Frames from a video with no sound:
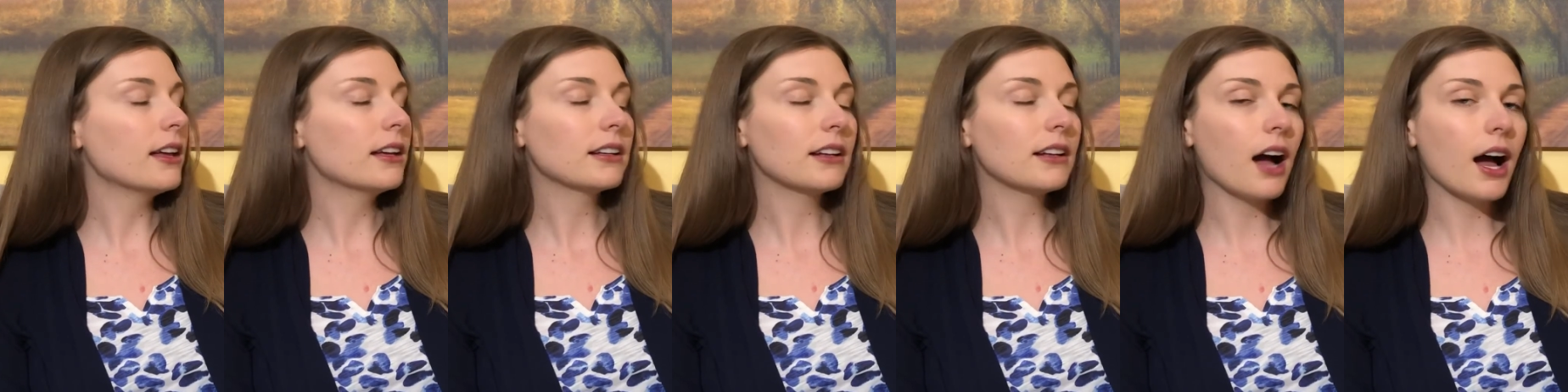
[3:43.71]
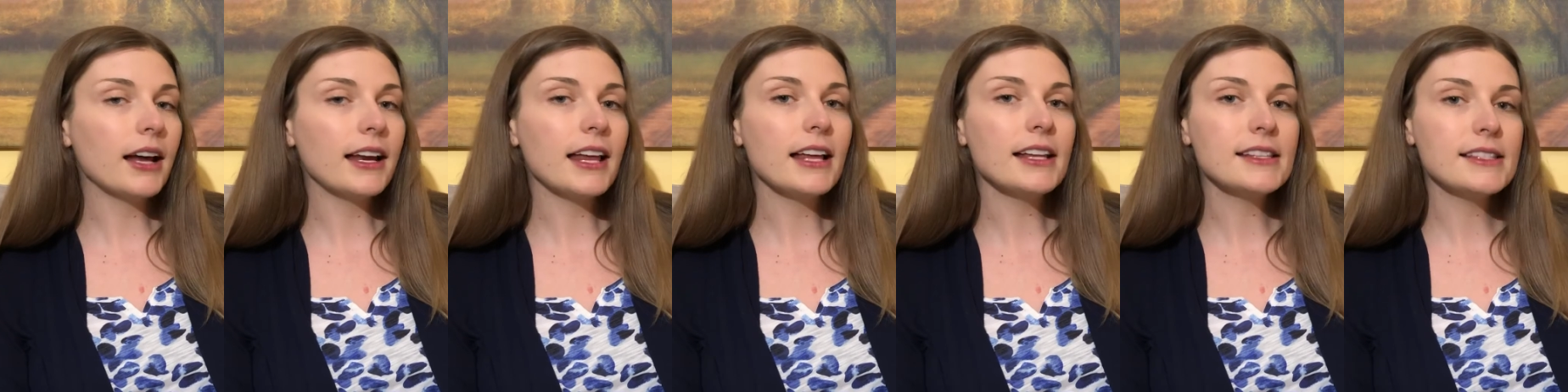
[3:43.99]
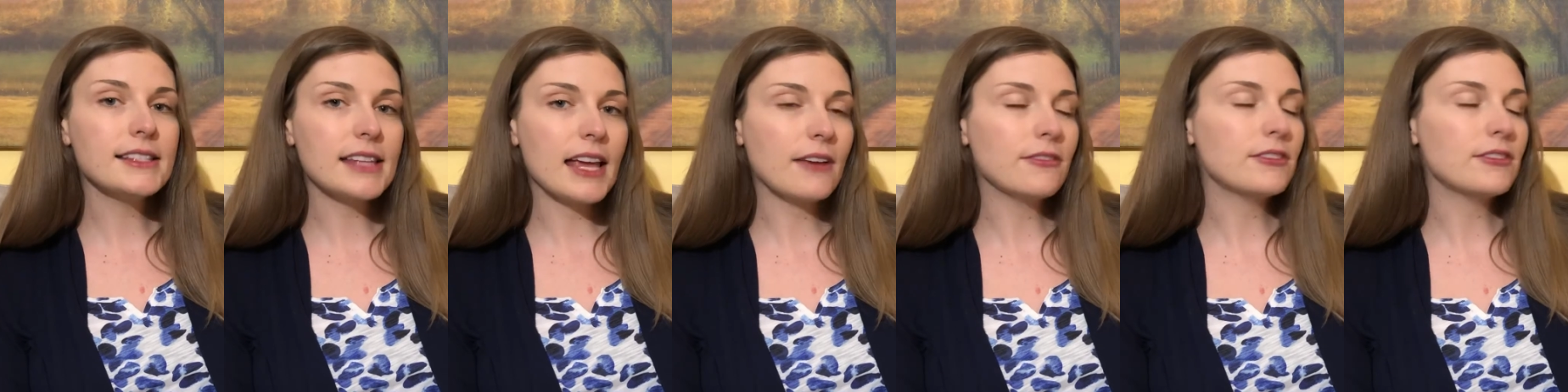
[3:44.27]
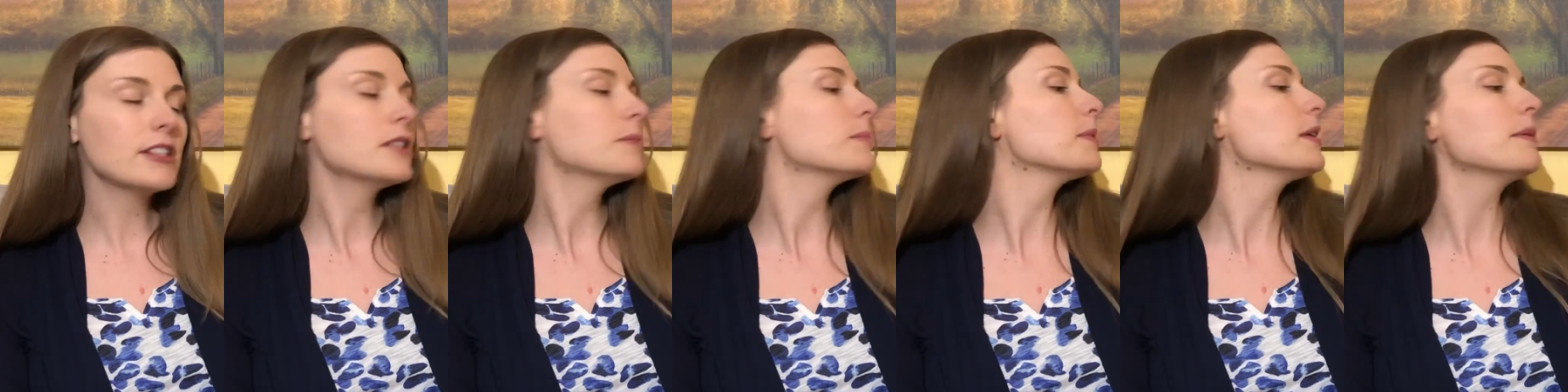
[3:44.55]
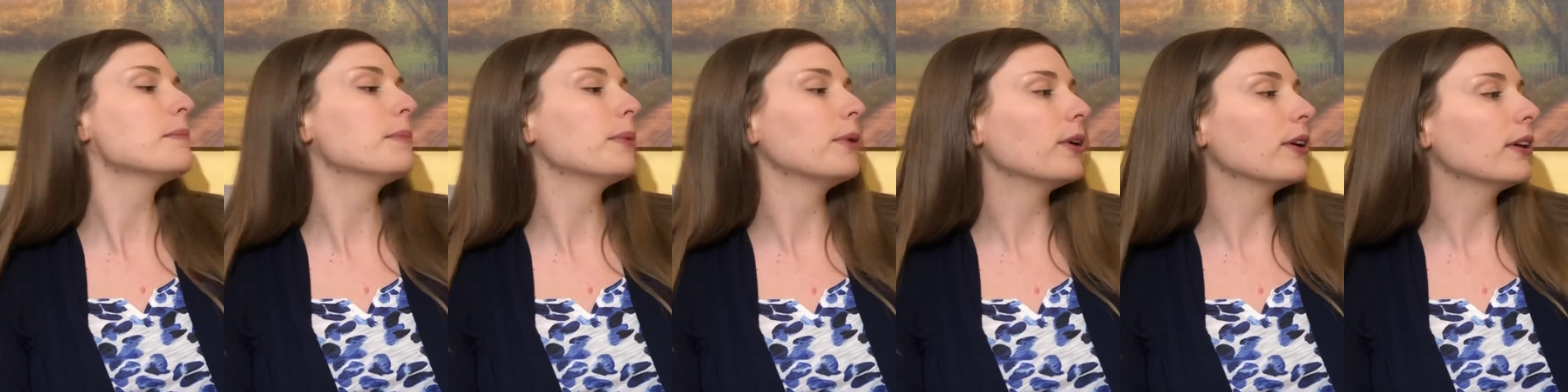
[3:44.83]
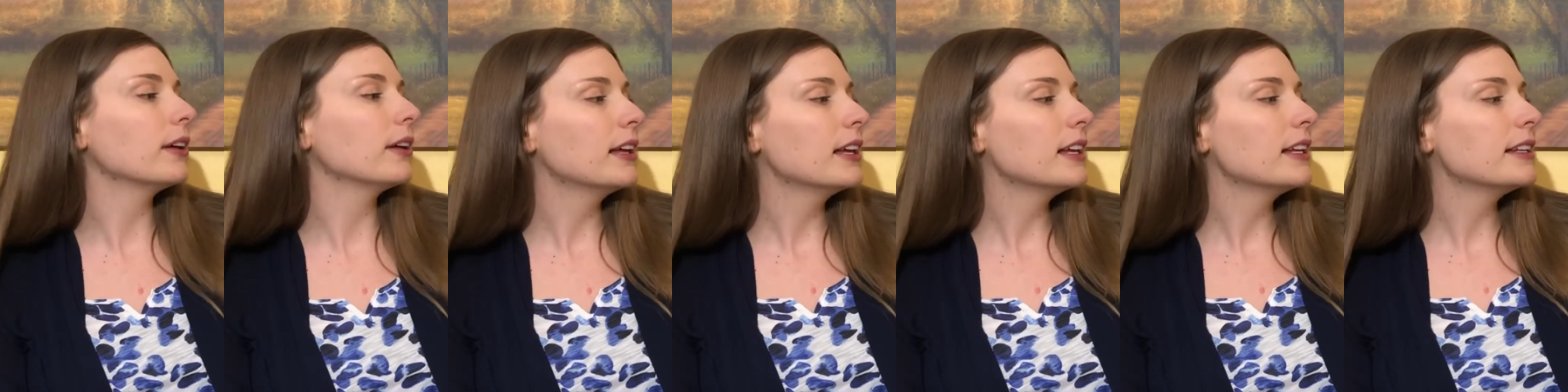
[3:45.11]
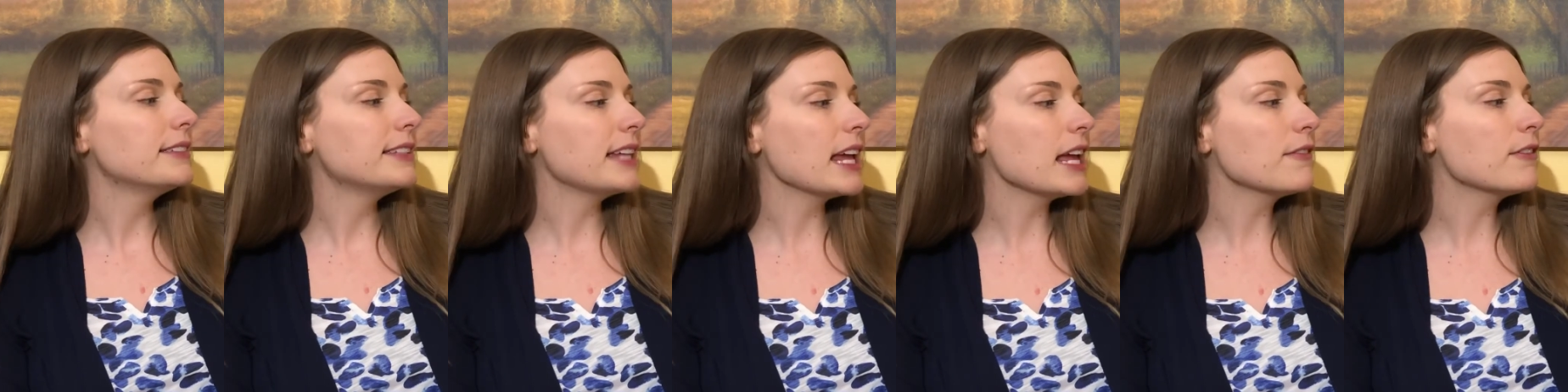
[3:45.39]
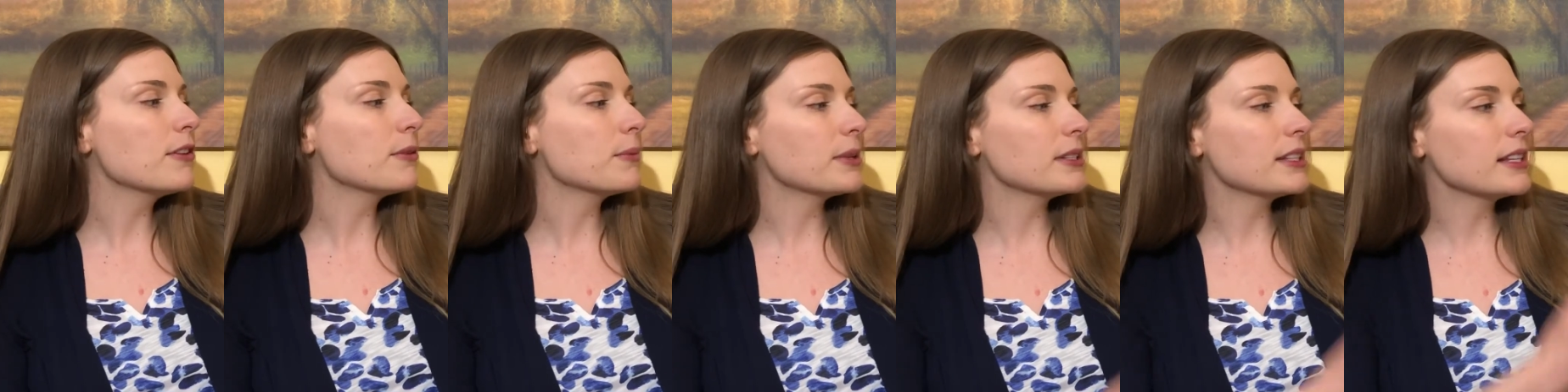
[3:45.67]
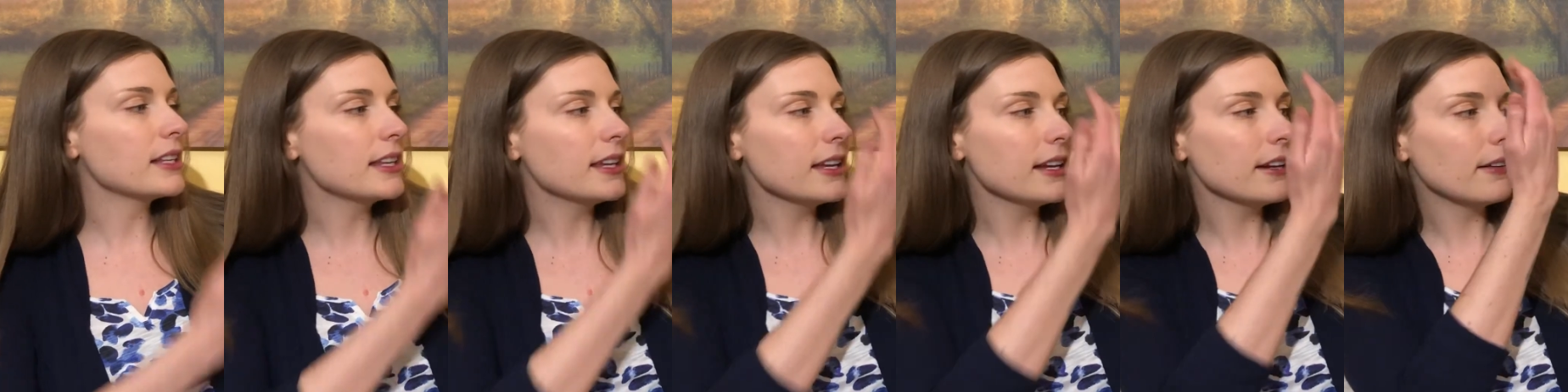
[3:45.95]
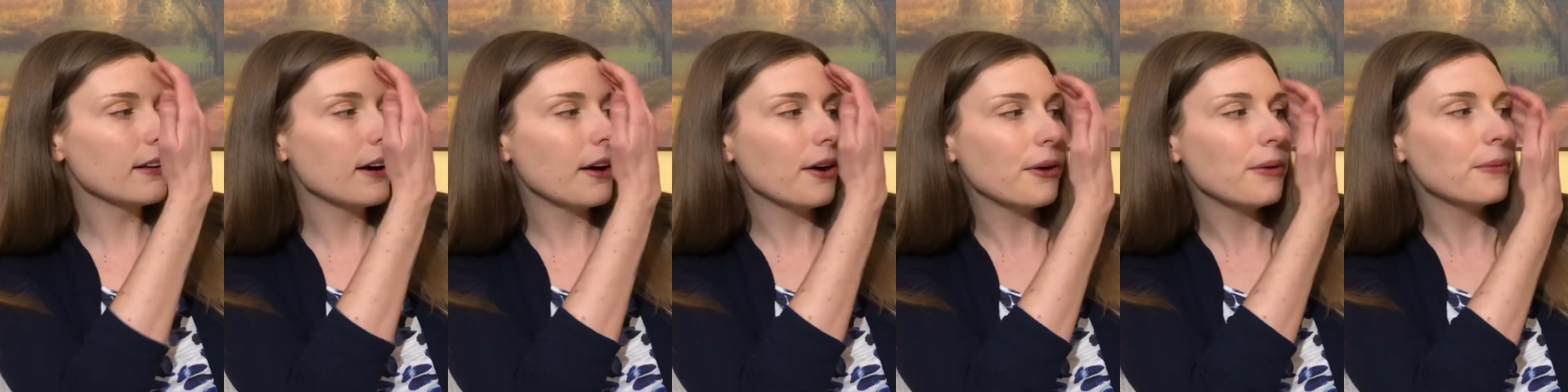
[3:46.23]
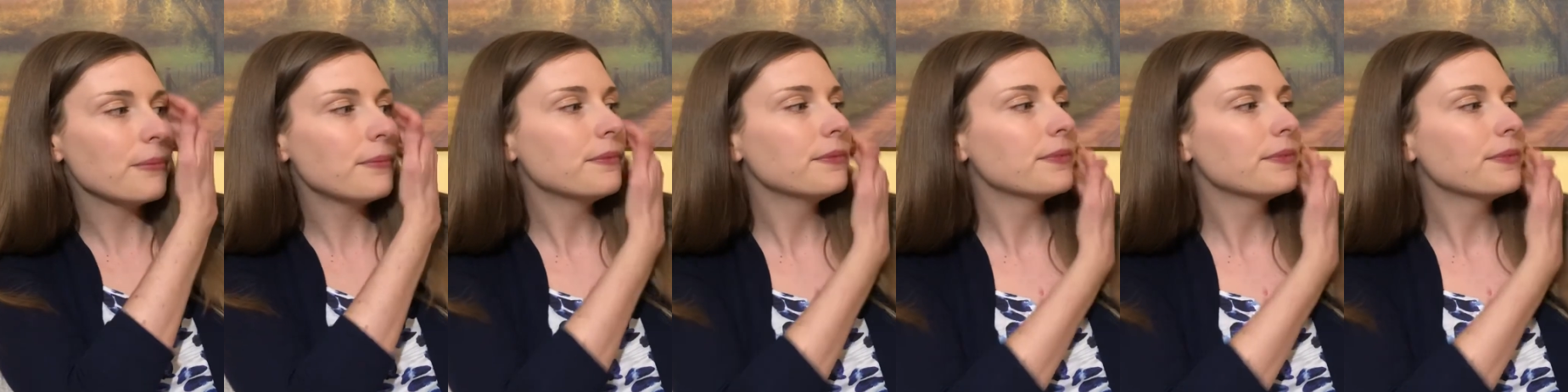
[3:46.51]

God had saved his people. David was a hero.